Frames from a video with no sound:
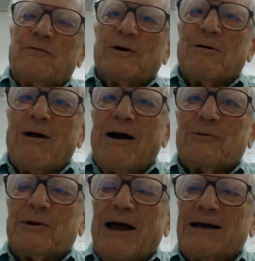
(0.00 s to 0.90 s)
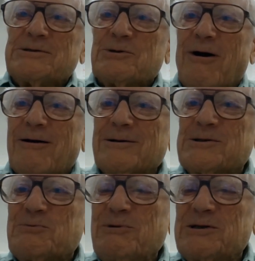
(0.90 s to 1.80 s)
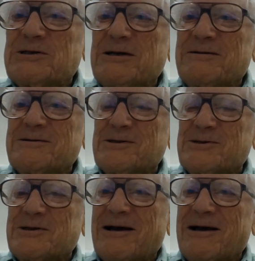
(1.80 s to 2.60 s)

figure out that I started speech synthesis